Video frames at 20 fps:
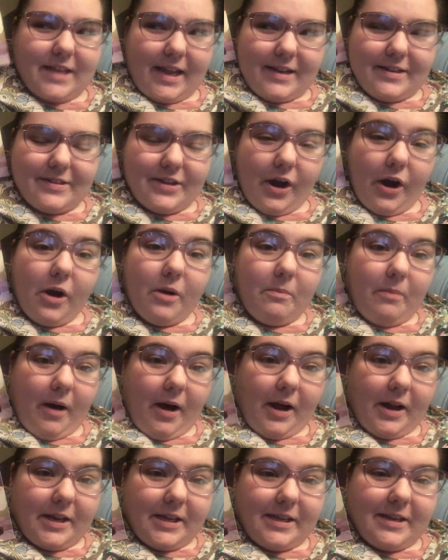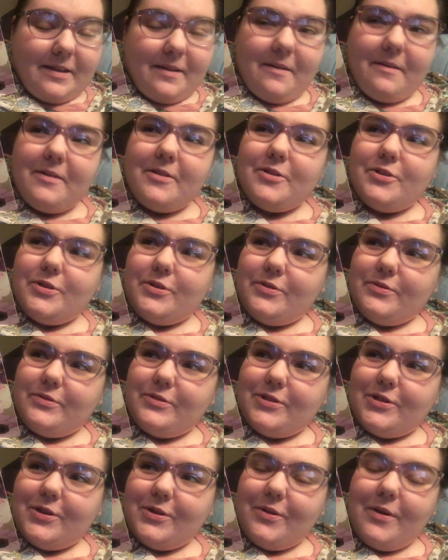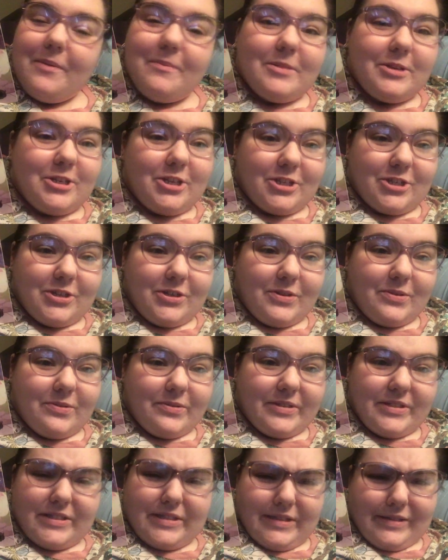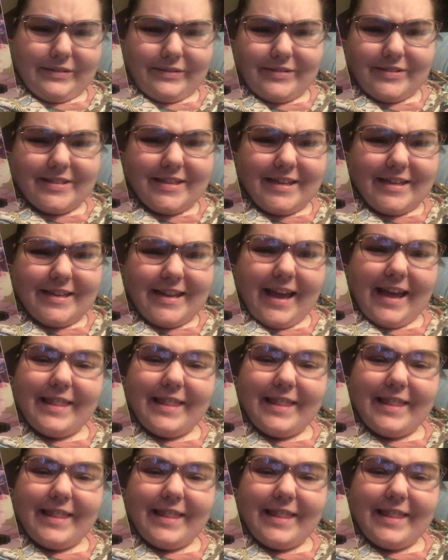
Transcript: centaur body due to a magician who steals it,